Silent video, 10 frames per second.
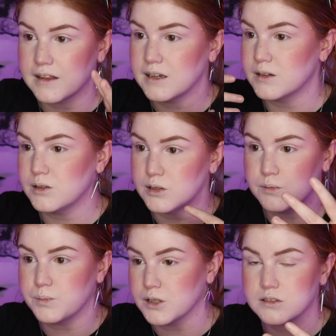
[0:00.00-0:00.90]
I think you
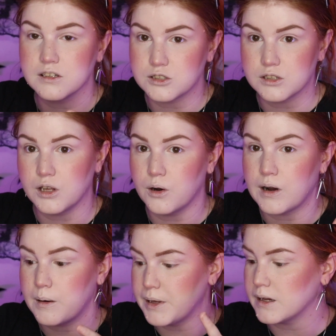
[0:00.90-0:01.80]
personally should know
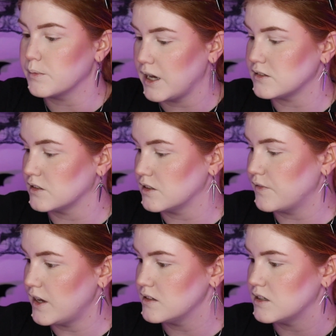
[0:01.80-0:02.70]
how makeup lasts on your
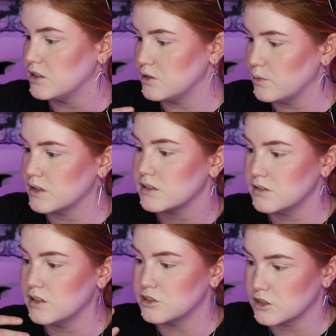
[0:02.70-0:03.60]
face, and you want
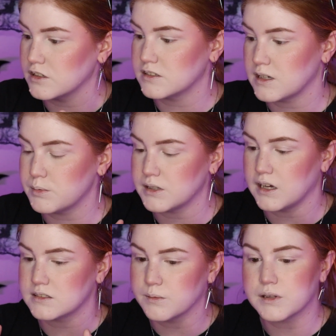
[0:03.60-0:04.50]
to ensure the steps
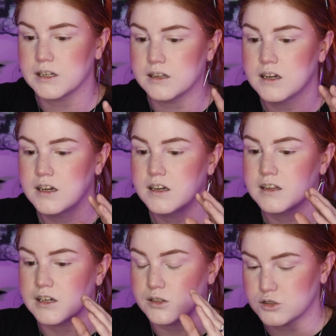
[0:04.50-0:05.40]
that something
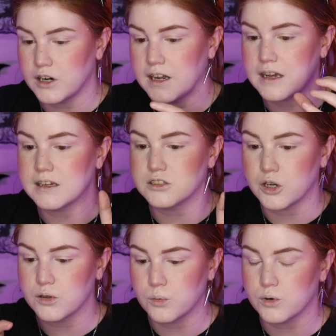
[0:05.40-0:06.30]
that you're trying is
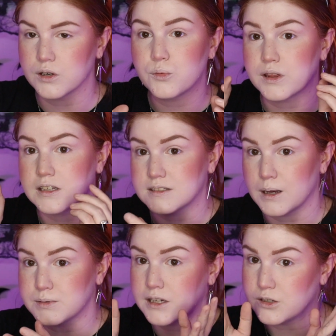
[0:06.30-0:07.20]
going to work with the
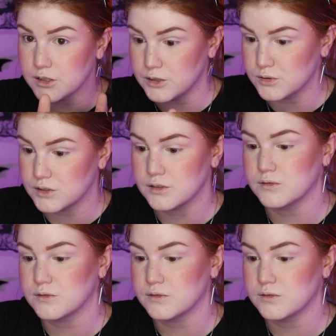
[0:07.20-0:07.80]
steps that you're used to.